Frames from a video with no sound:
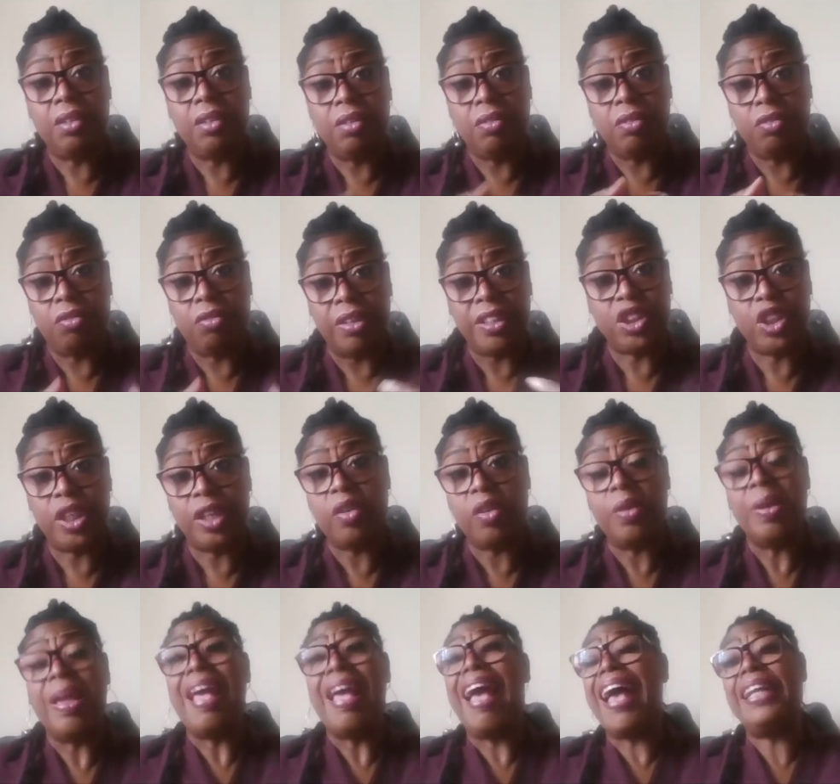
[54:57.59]
gradually
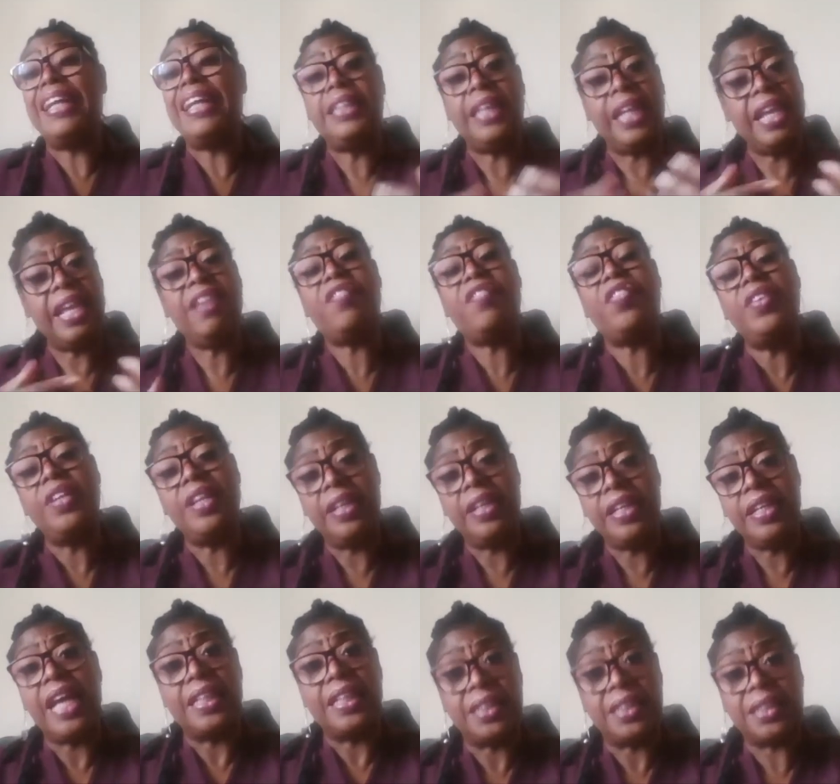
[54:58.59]
And even,
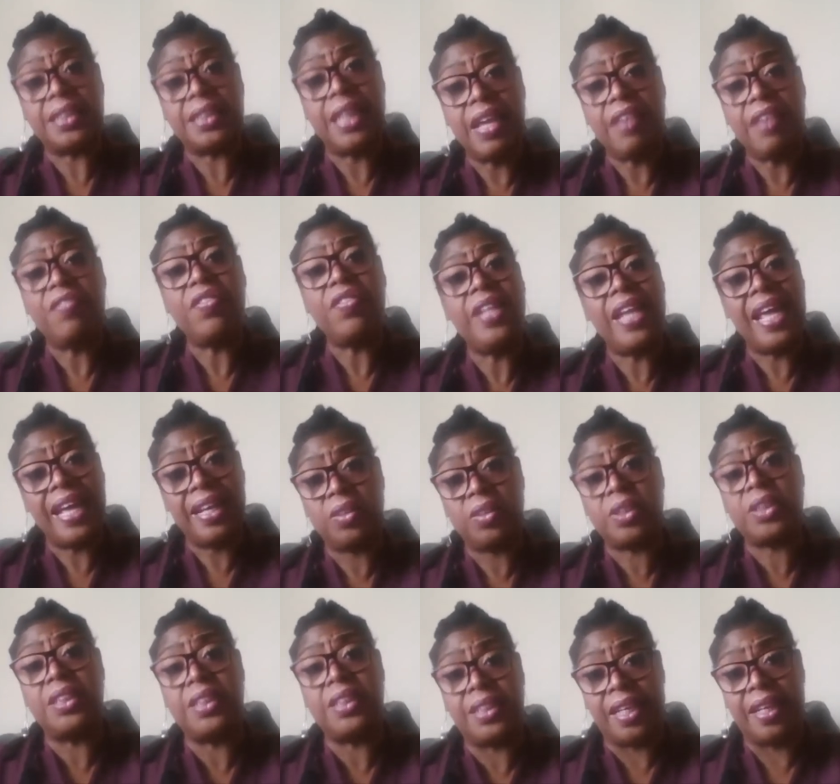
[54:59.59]
yes, even now
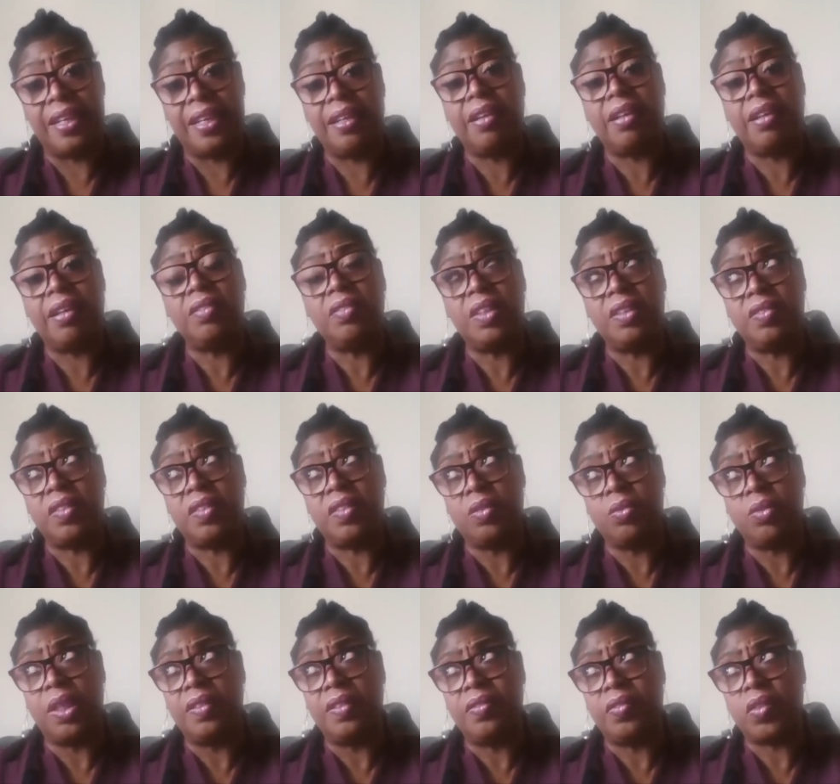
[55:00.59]
today, I, I, talk,
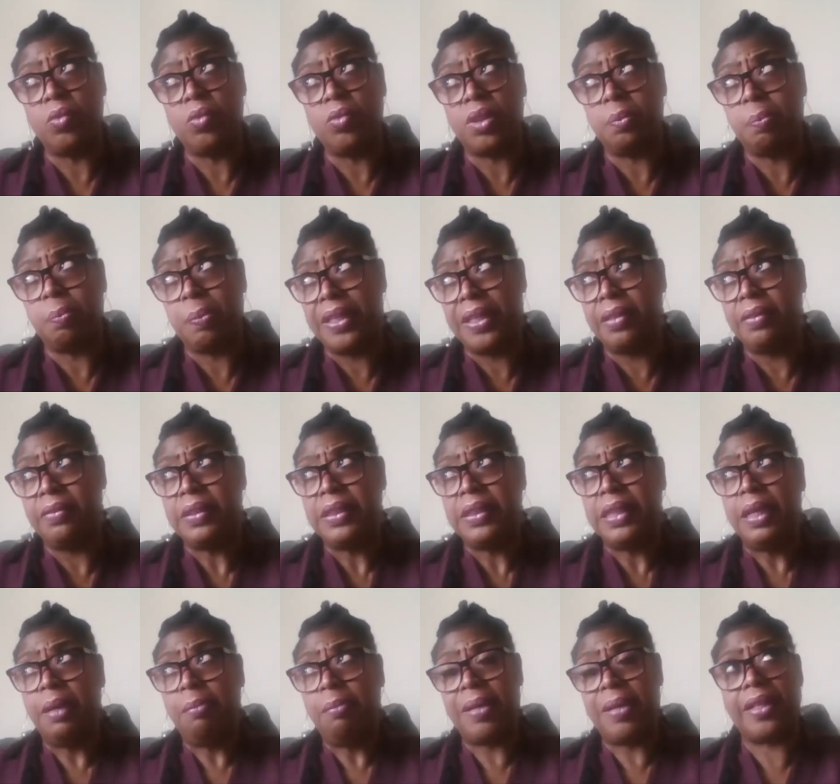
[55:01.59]
I talked about
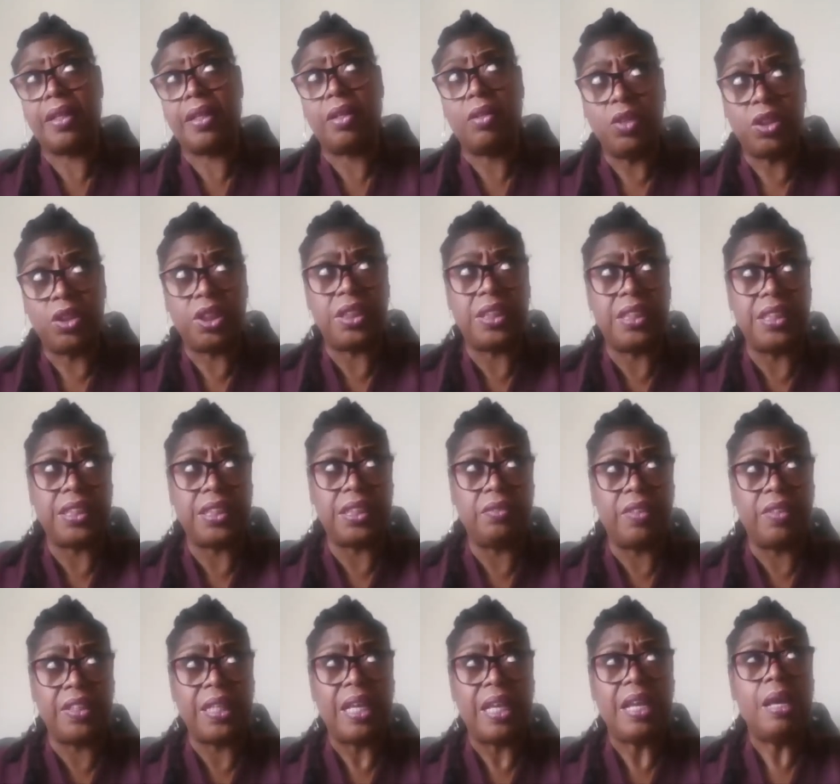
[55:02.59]
black consciousness of
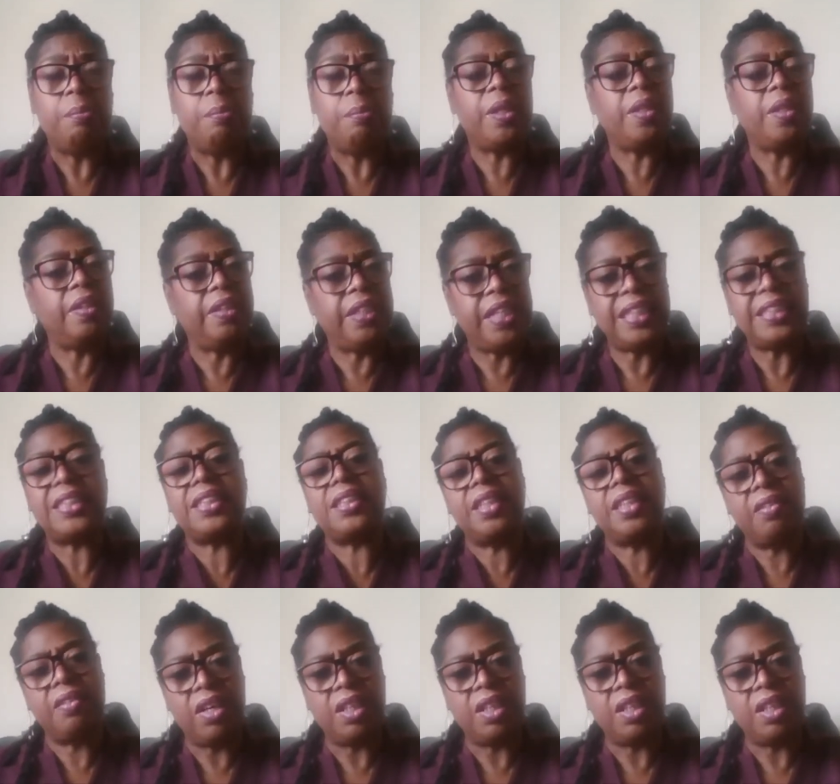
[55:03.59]
but yes, there are